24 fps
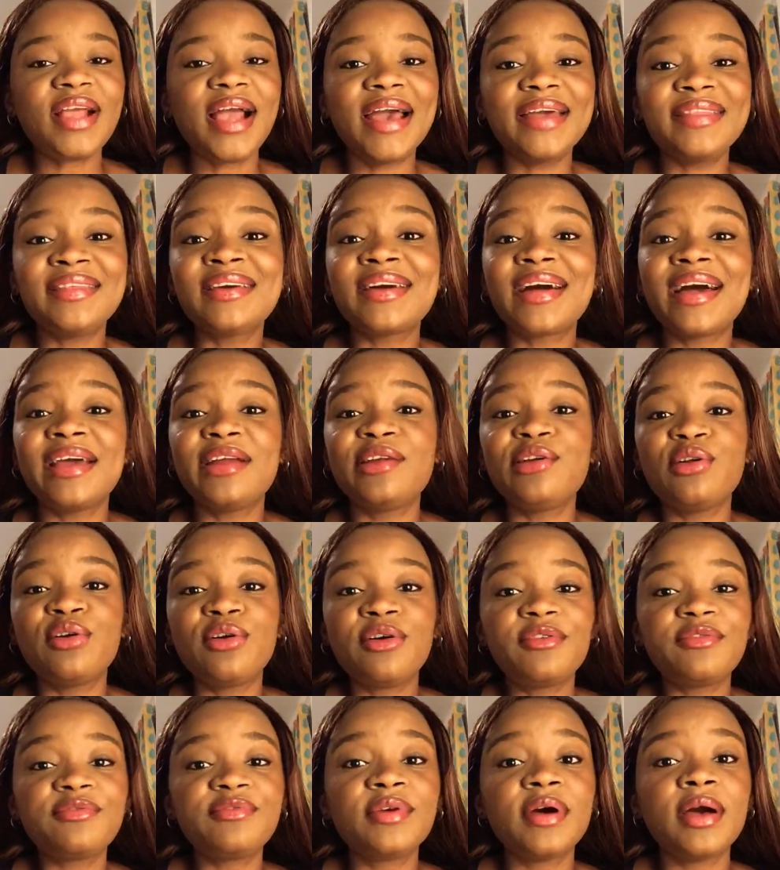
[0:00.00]
I think I
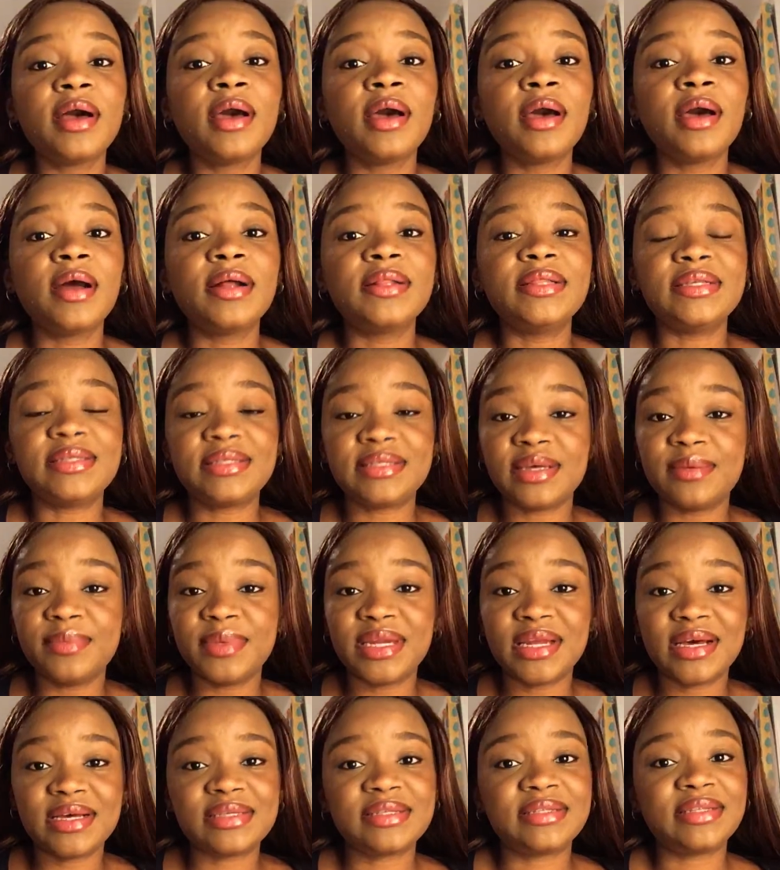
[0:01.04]
love the
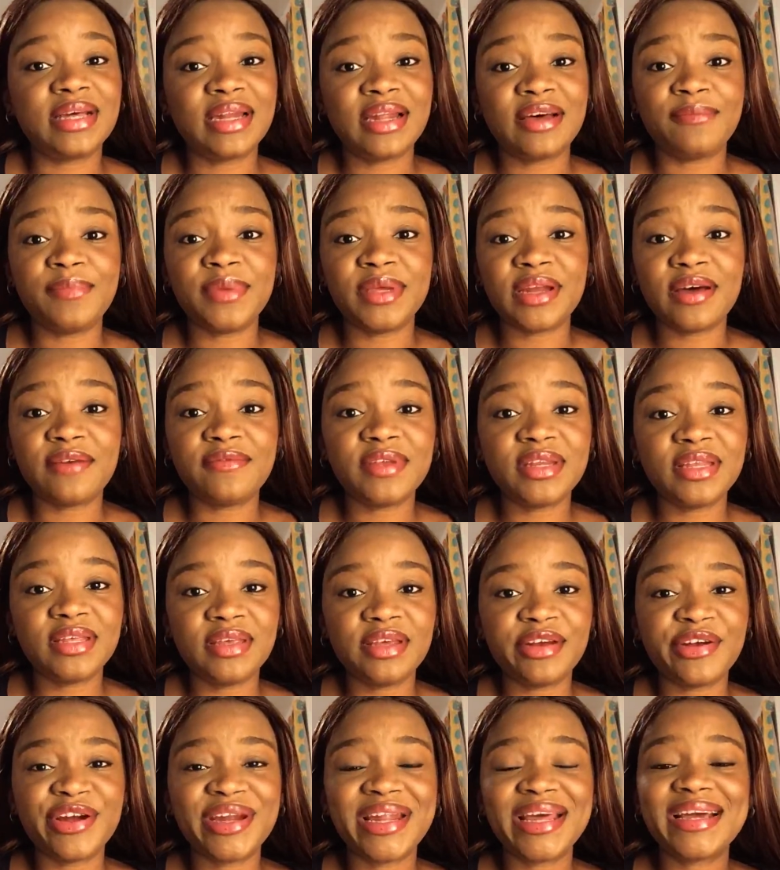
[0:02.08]
seminars that I've been having here.